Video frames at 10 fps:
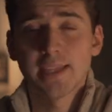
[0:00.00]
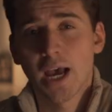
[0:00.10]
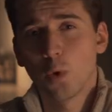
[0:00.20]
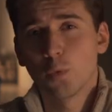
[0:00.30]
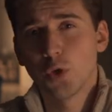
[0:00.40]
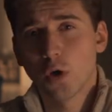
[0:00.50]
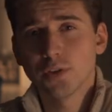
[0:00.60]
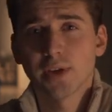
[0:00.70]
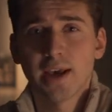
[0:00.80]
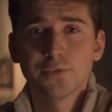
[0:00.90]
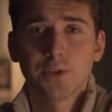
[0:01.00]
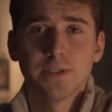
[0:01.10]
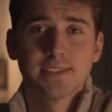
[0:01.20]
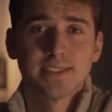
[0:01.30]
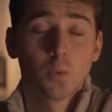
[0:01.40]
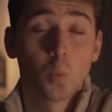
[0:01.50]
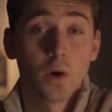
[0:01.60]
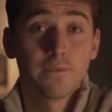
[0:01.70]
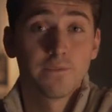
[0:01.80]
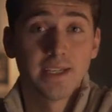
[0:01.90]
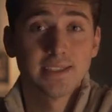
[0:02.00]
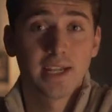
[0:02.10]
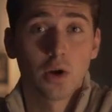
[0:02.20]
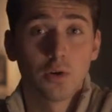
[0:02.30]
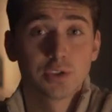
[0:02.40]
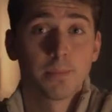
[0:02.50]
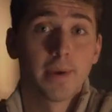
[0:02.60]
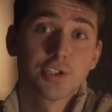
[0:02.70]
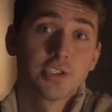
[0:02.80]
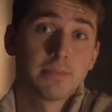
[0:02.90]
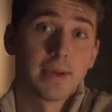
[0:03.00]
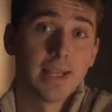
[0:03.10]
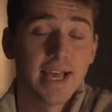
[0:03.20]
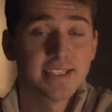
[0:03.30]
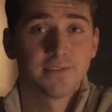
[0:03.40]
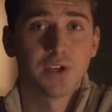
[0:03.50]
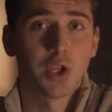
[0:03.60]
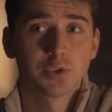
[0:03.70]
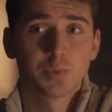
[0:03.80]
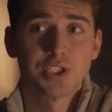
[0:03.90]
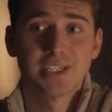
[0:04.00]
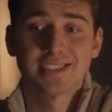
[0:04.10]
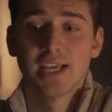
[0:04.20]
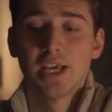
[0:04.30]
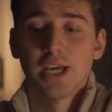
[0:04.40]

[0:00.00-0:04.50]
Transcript: Now, you also have to understand one thing that I also mentioned in my last videos, which is